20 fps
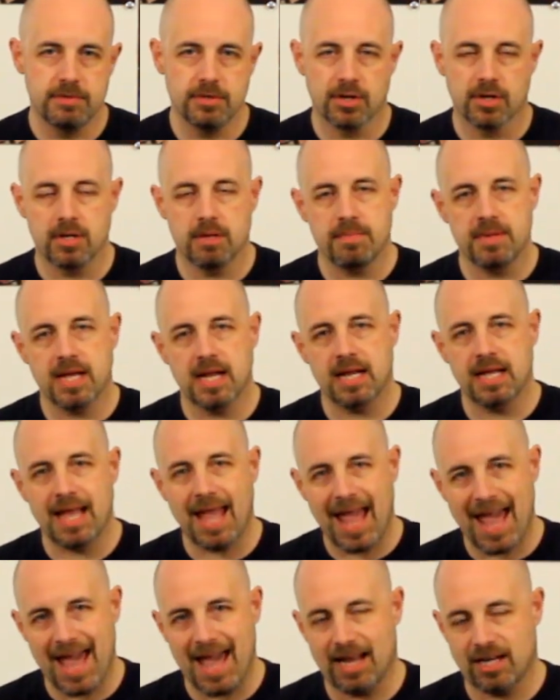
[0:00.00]
you're going to be
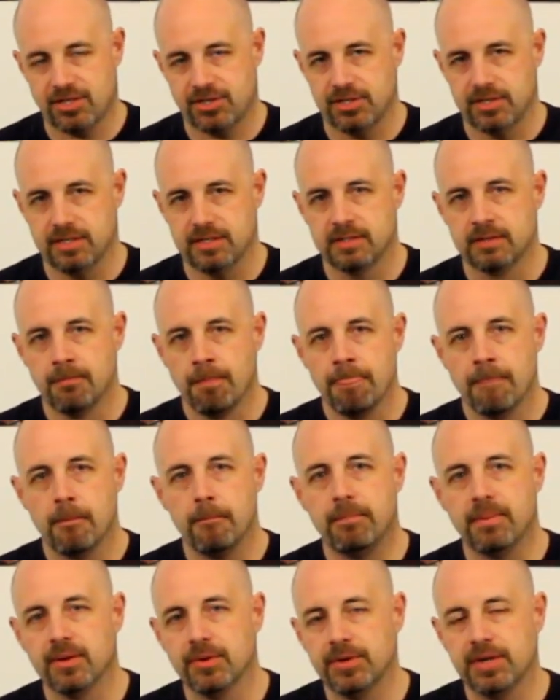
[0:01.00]
getting actions,
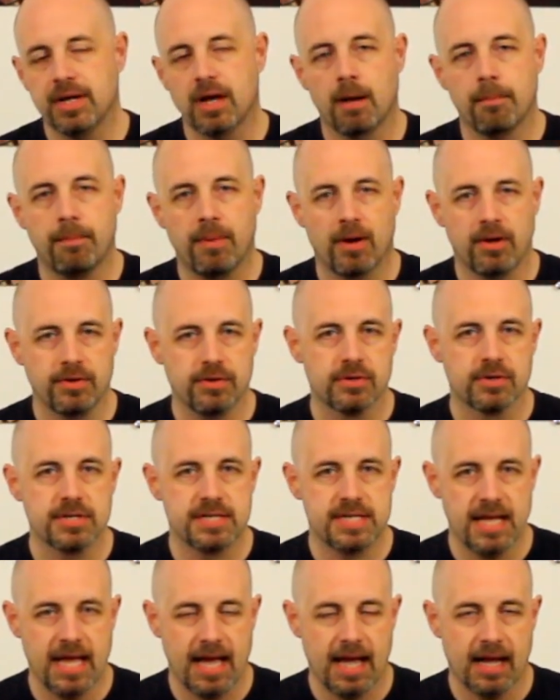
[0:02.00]
building up on your
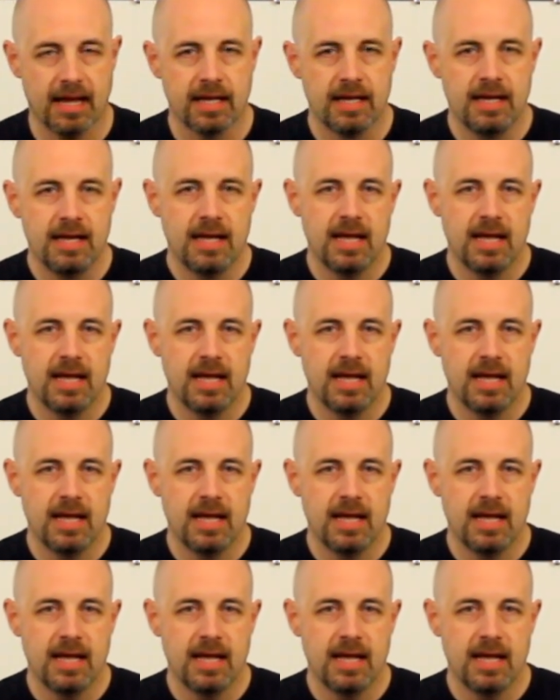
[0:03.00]
deck,